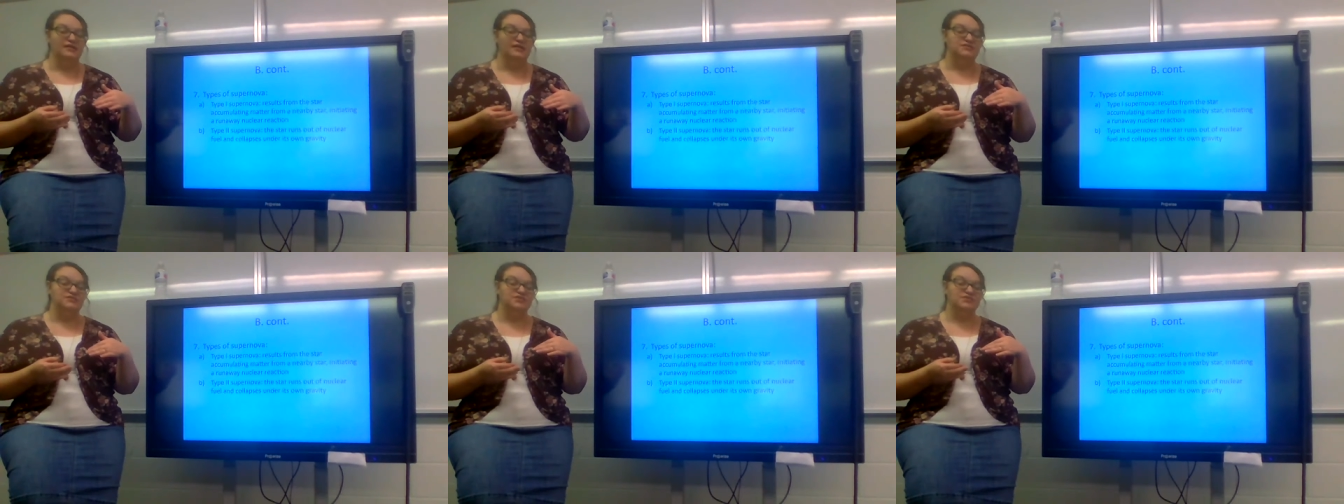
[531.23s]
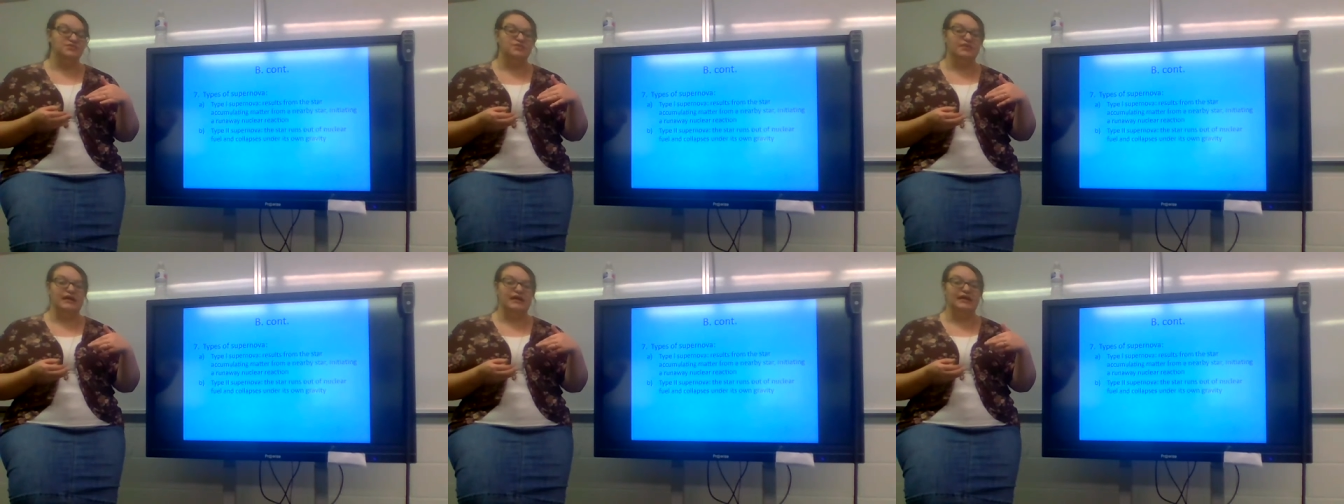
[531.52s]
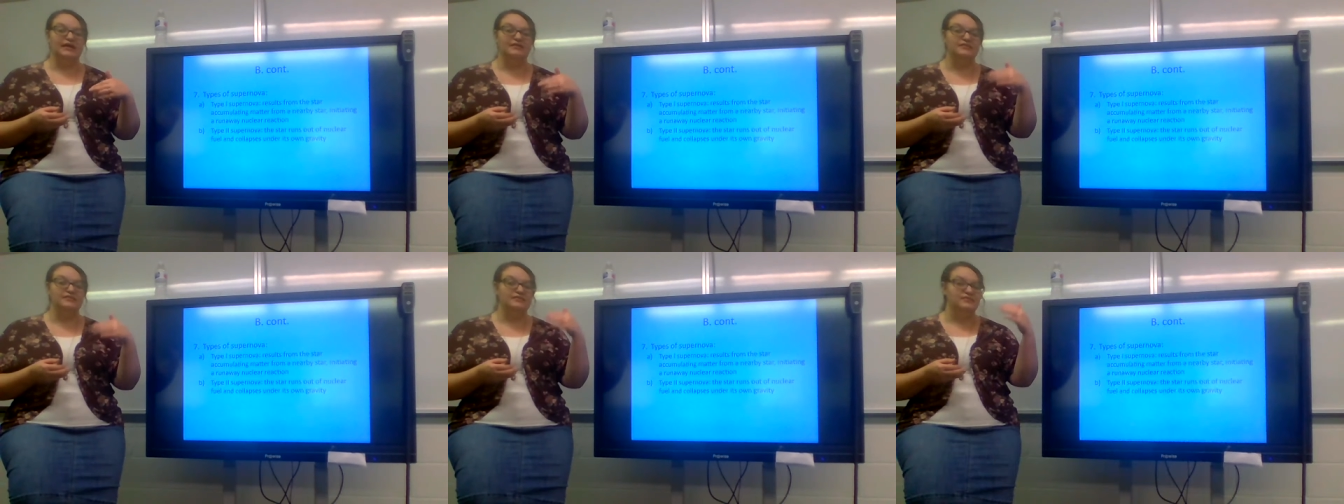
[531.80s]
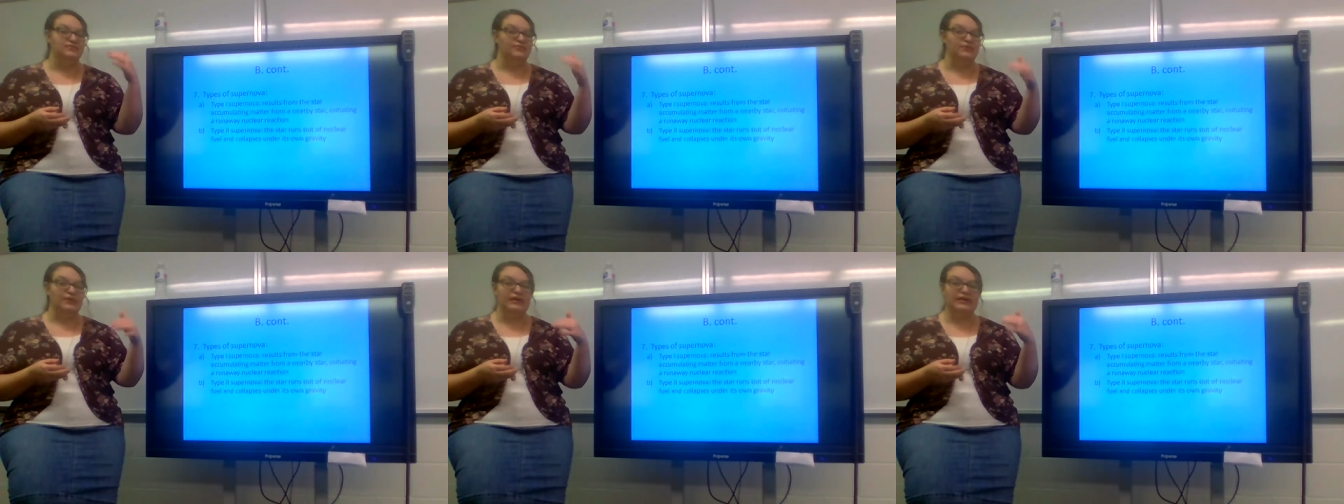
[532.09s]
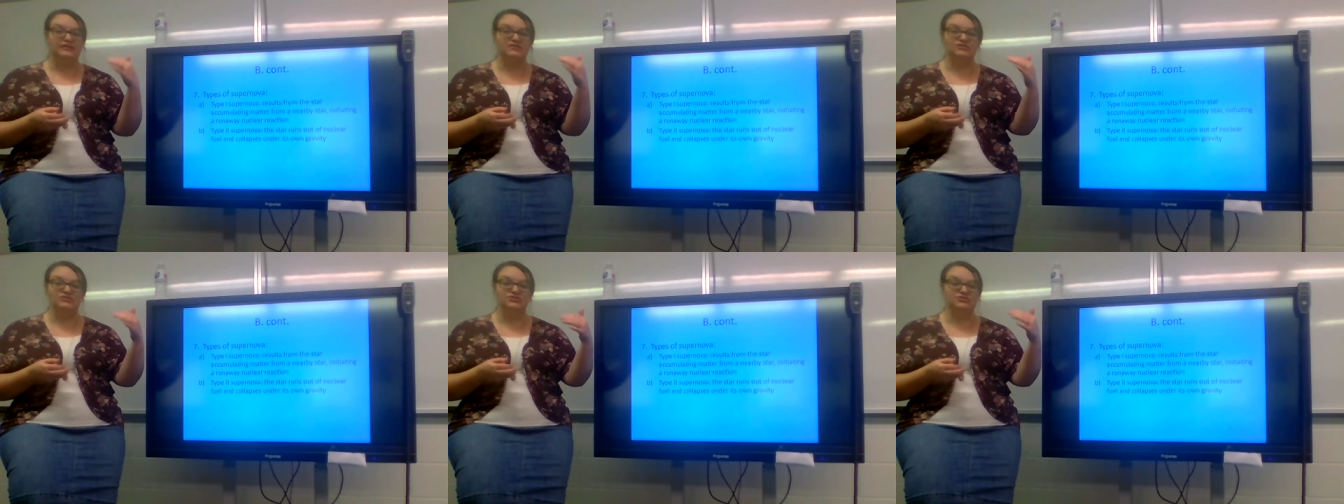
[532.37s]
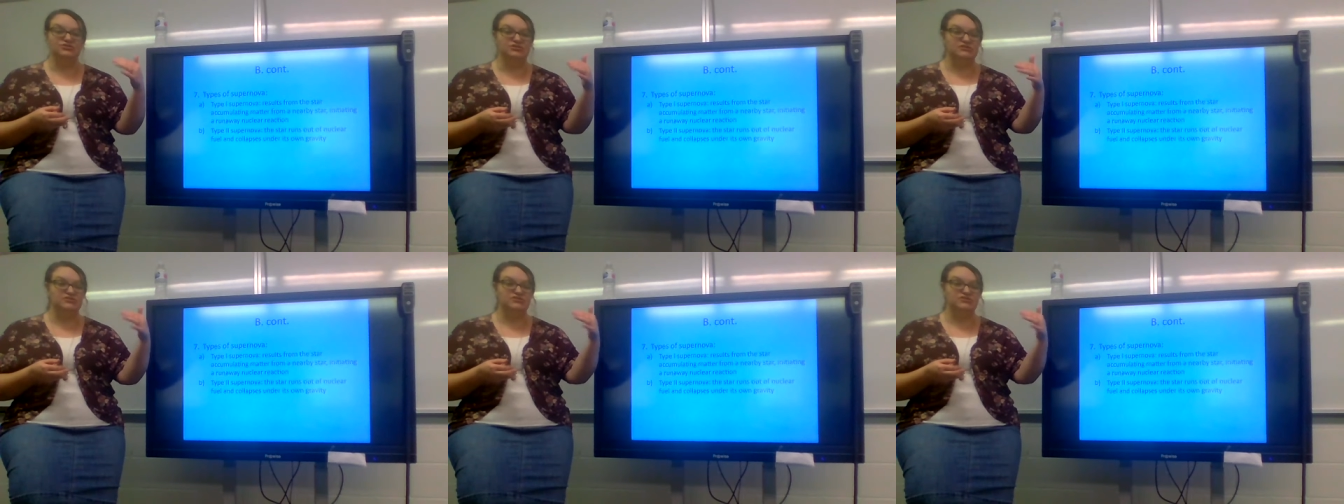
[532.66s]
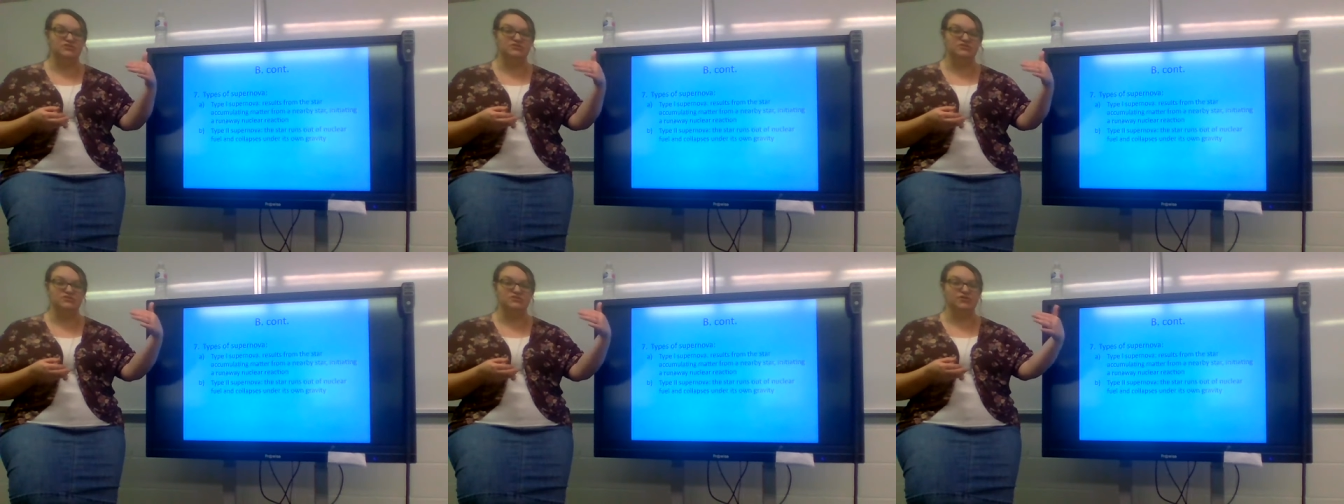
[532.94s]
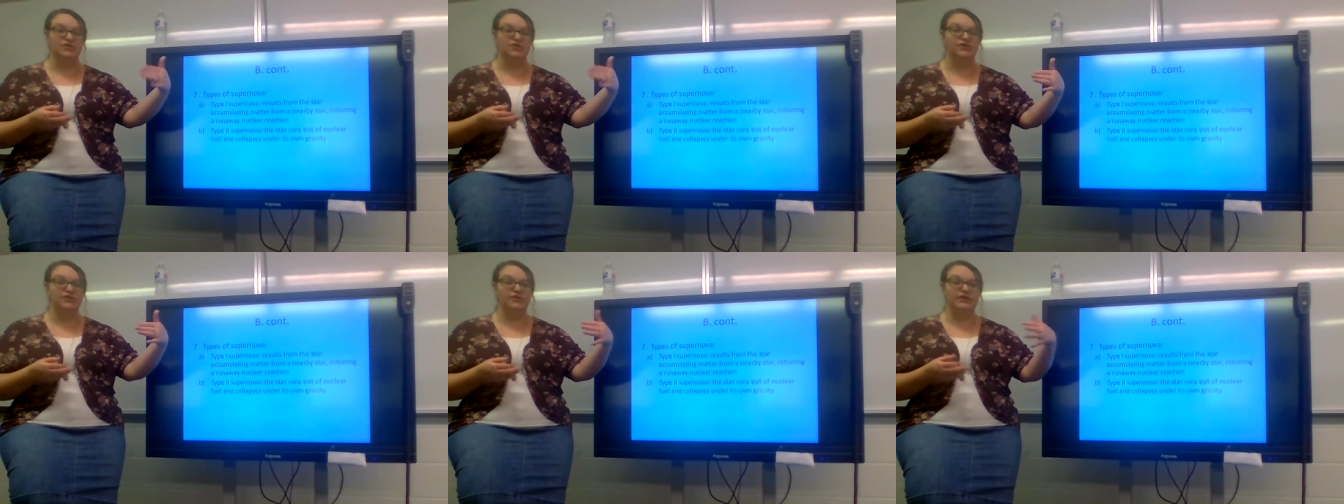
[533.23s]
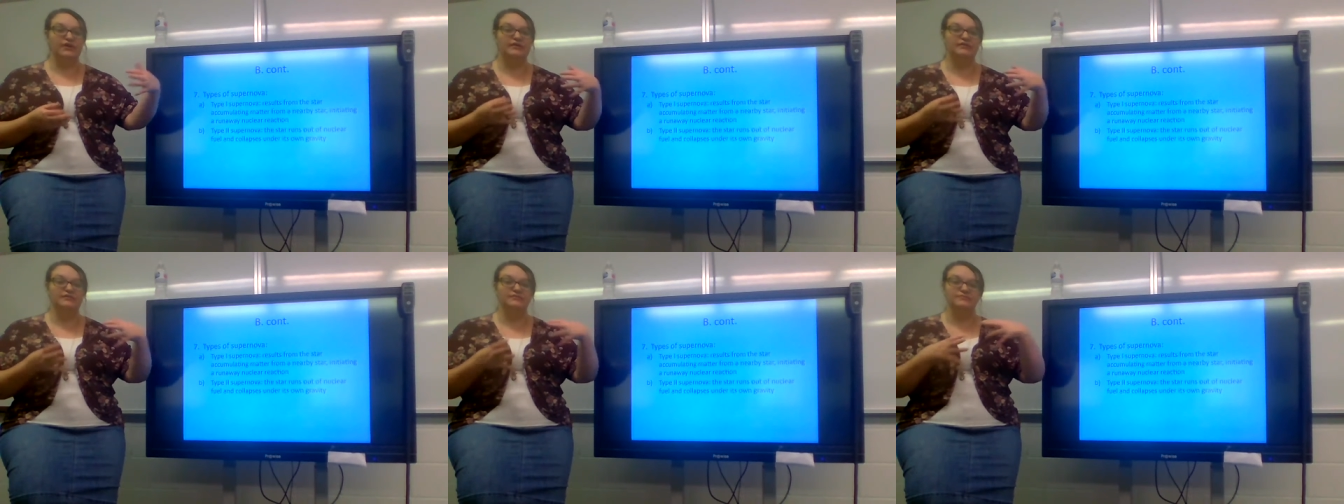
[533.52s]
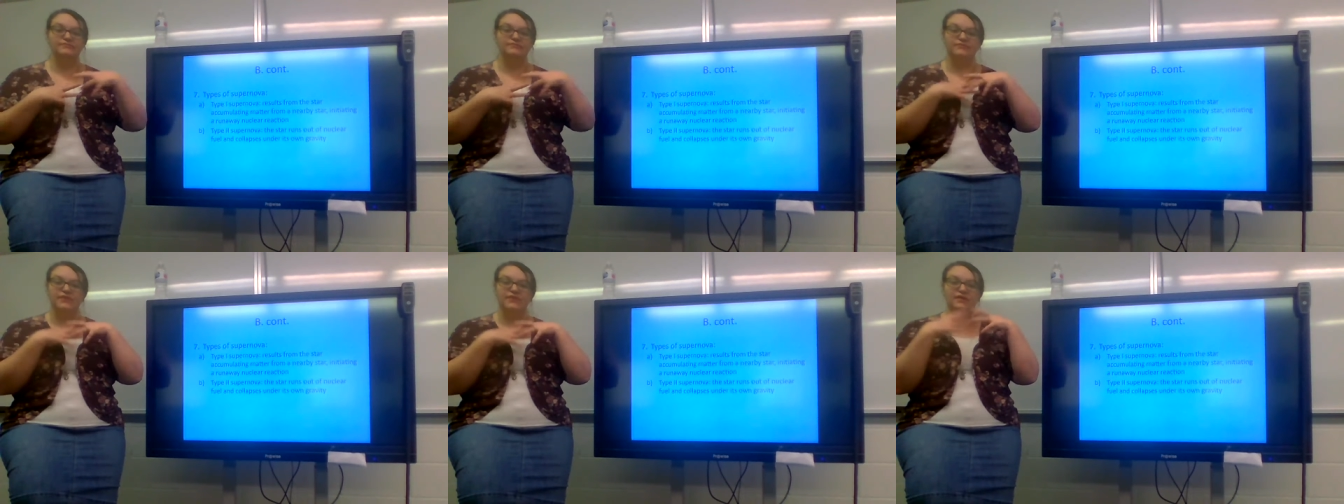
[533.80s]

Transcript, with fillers: so that the reaction just starts occurring,